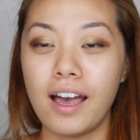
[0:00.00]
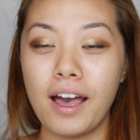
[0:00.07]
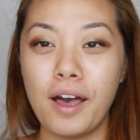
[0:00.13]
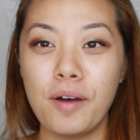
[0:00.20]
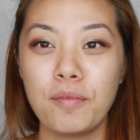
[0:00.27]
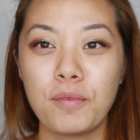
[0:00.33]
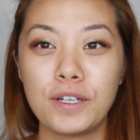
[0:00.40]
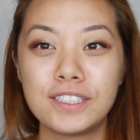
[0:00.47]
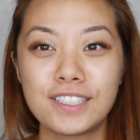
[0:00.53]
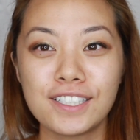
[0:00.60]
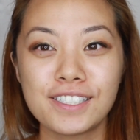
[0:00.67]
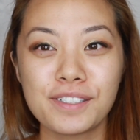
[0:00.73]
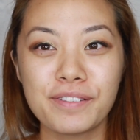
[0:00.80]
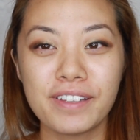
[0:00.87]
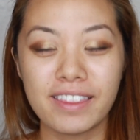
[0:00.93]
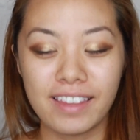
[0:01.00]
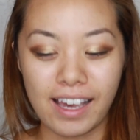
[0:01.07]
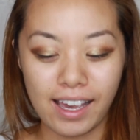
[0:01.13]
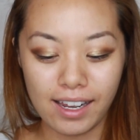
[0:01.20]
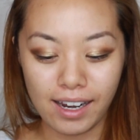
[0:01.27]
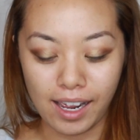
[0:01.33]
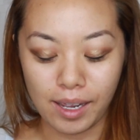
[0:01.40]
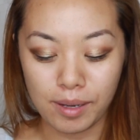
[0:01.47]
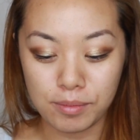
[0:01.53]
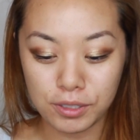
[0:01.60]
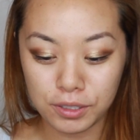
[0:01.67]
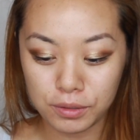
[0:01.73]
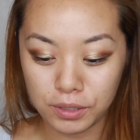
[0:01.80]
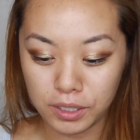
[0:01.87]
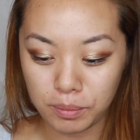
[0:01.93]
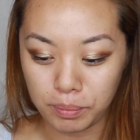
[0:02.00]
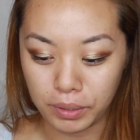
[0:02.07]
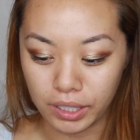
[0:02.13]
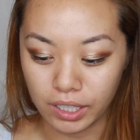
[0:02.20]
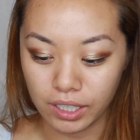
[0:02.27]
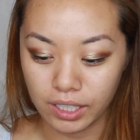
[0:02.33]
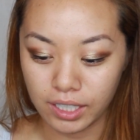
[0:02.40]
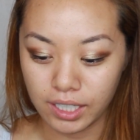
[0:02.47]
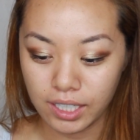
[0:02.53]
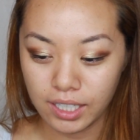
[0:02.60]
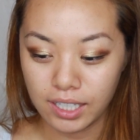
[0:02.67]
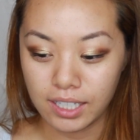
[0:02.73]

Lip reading: Once you're done with that, I am just going to put on